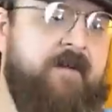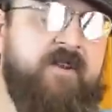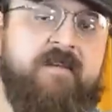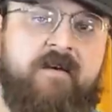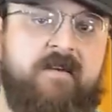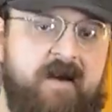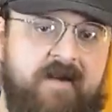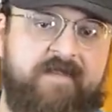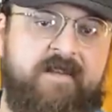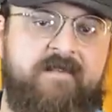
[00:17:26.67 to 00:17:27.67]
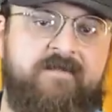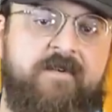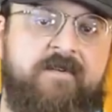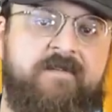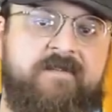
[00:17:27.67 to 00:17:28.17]
I'm gonna tell you I've seen it in
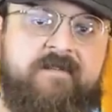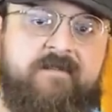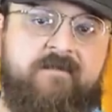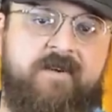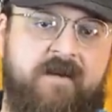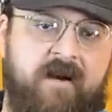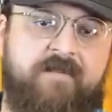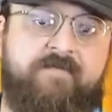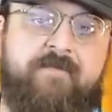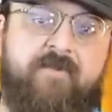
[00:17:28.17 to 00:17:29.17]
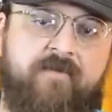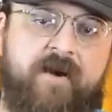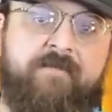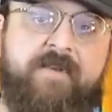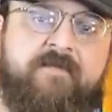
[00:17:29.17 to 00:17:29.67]
photos with other people
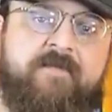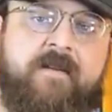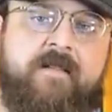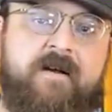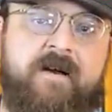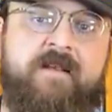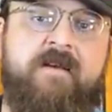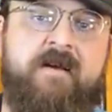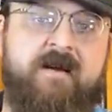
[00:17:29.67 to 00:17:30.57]
right up at the front line.